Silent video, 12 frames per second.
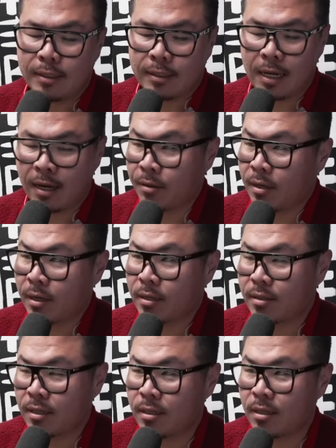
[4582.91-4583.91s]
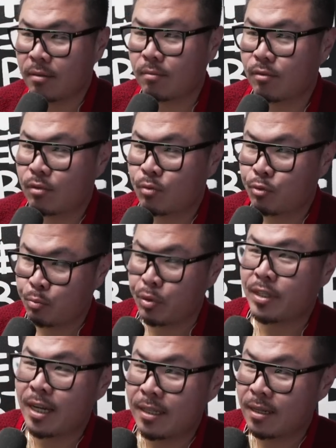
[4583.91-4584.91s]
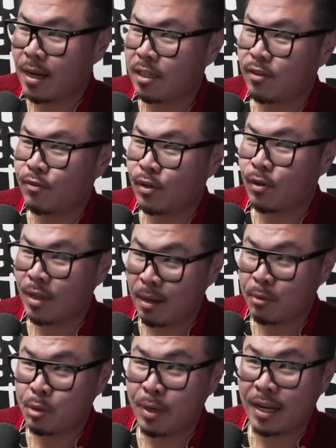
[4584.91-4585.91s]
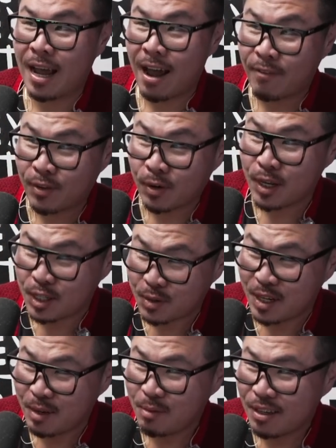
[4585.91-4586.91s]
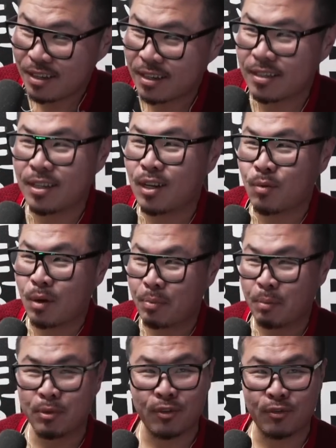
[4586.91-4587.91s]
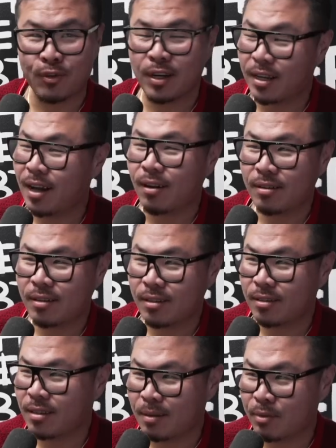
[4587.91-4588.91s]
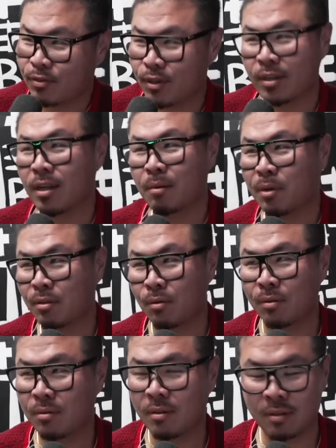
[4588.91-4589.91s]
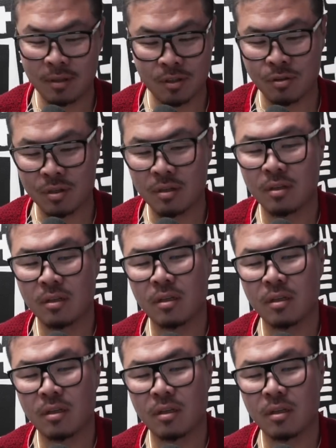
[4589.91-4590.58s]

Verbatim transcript: Yeah, and then I guess Izzy pretended not to feel that much pain after he screamed because he didn't want people to freak out, his team to freak out about the whole, you know the injury.